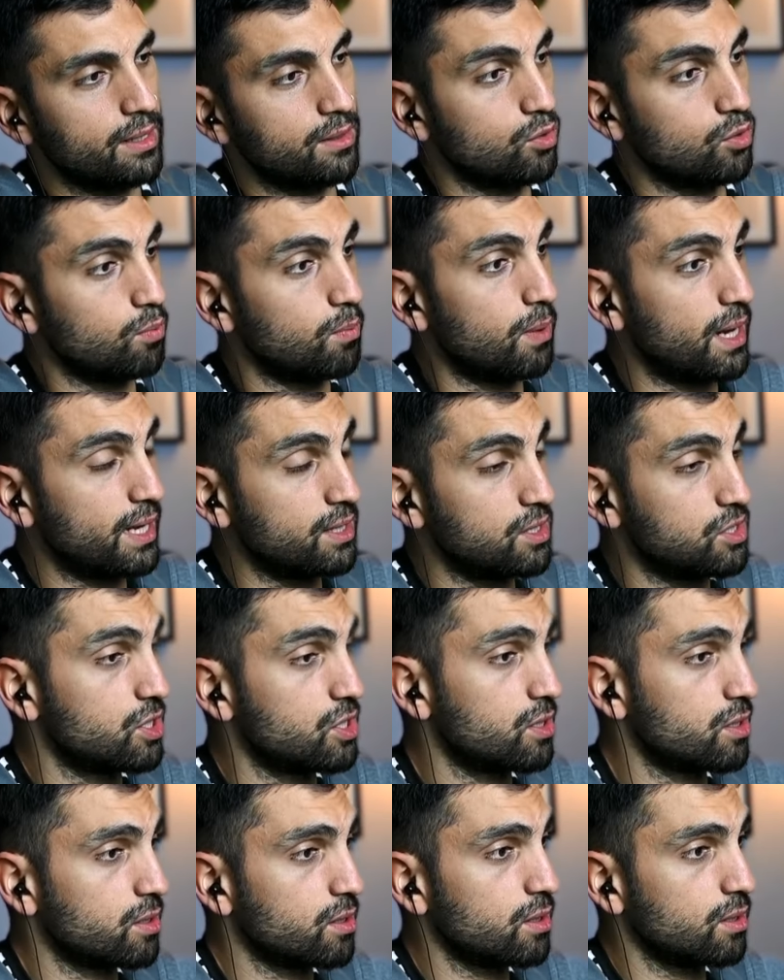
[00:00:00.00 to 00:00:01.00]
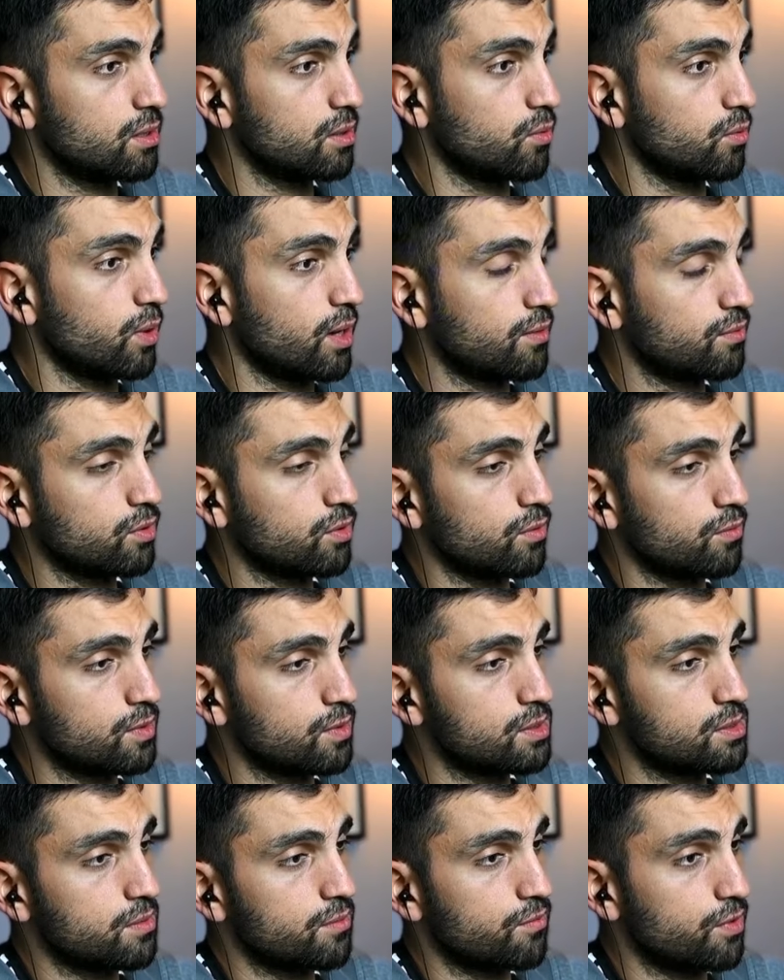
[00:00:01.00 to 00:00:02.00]
to buy in general? We have to
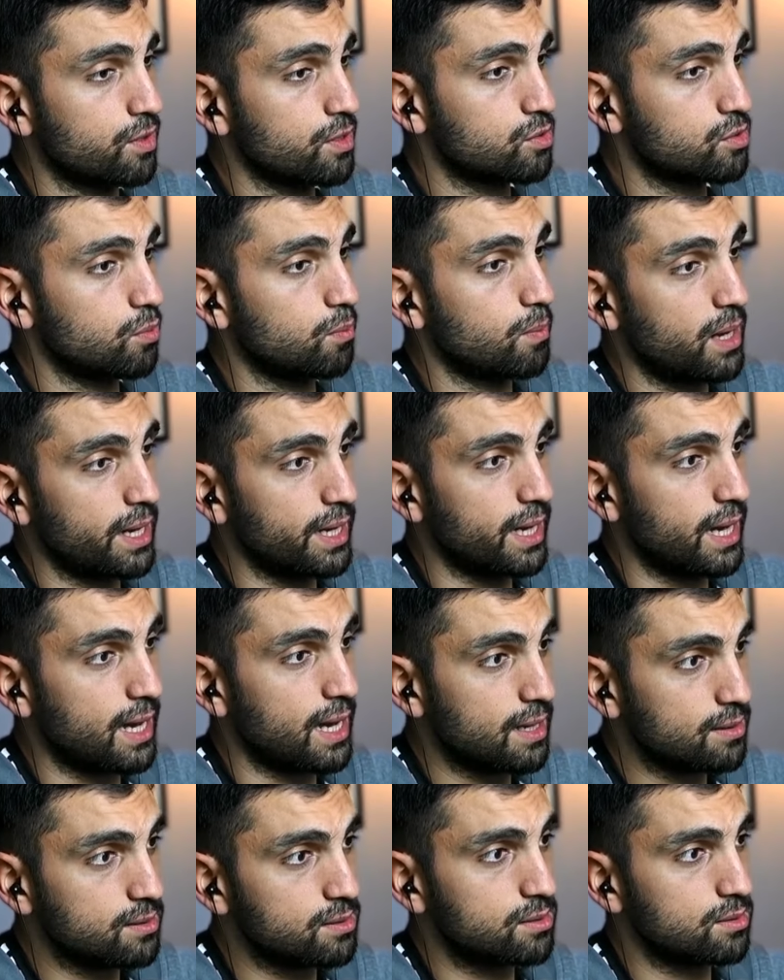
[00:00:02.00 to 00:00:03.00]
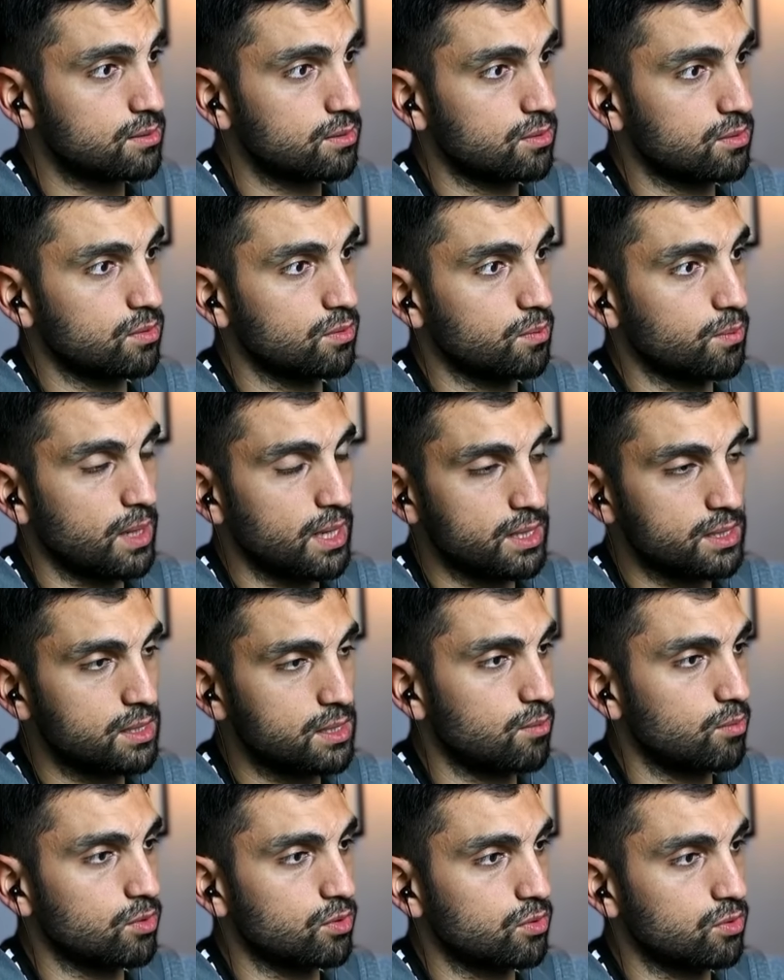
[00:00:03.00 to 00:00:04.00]
convince them first to buy ads, to buy
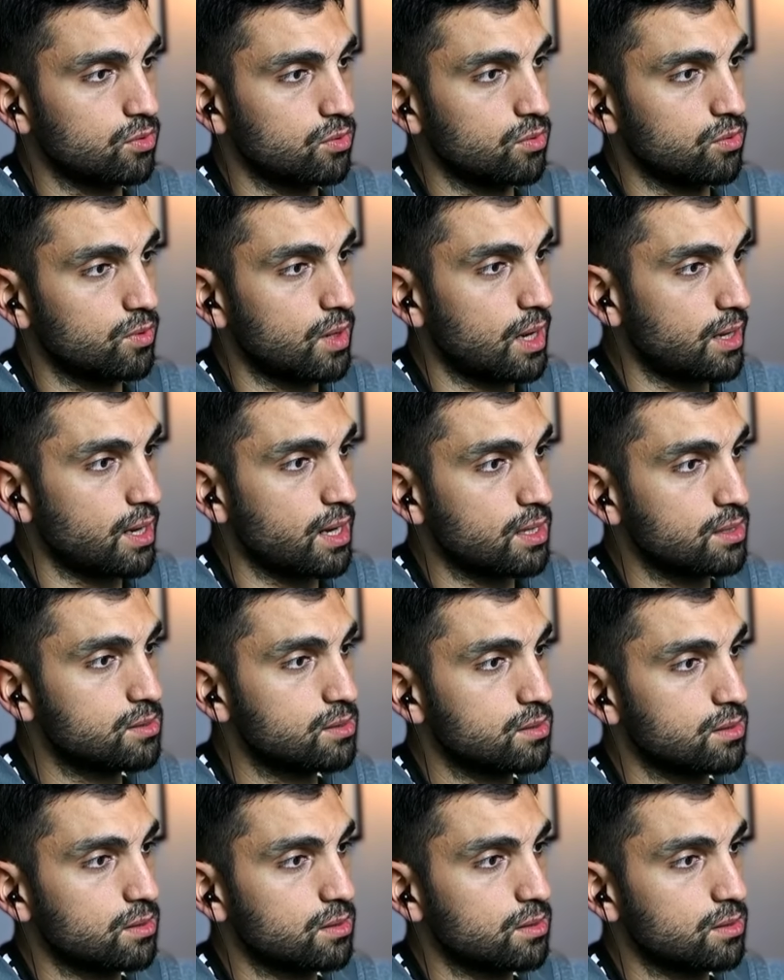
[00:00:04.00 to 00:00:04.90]
someone to run ads,